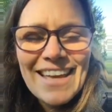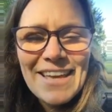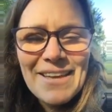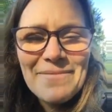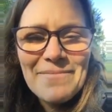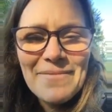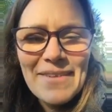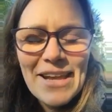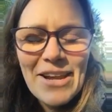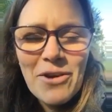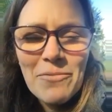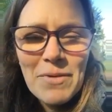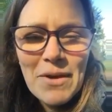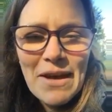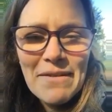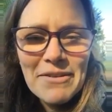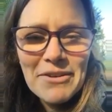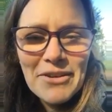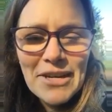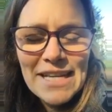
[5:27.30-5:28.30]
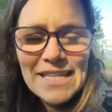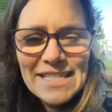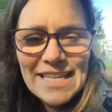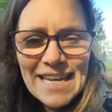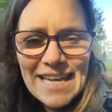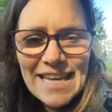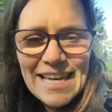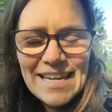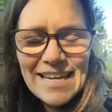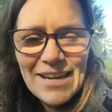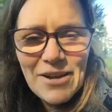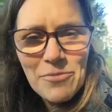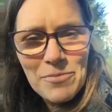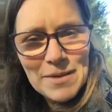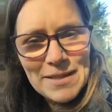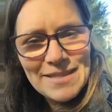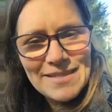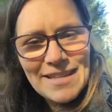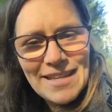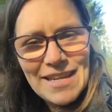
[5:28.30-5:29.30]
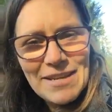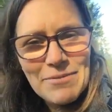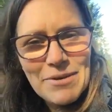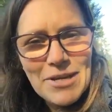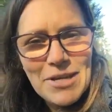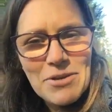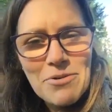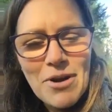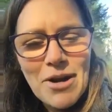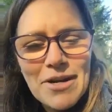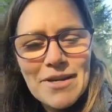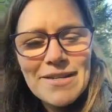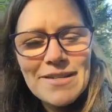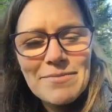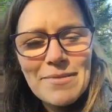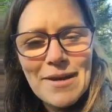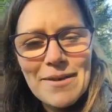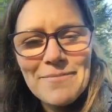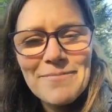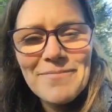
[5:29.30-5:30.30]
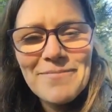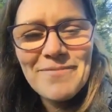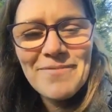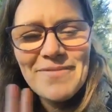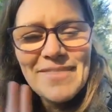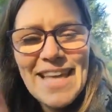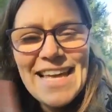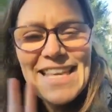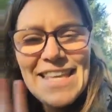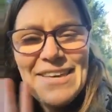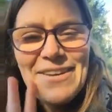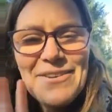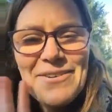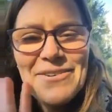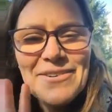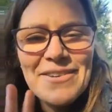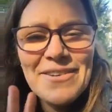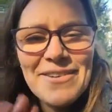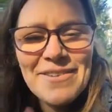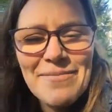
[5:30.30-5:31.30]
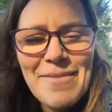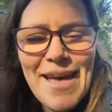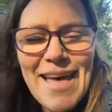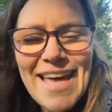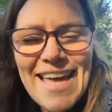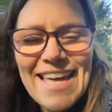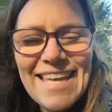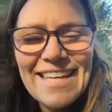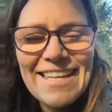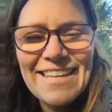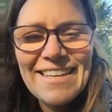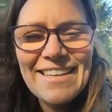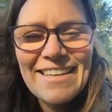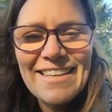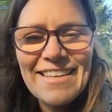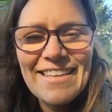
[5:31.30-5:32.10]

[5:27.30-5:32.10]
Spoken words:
And hope you have a great day. And I hope it's sunny where you are as well. Thank you. Bye.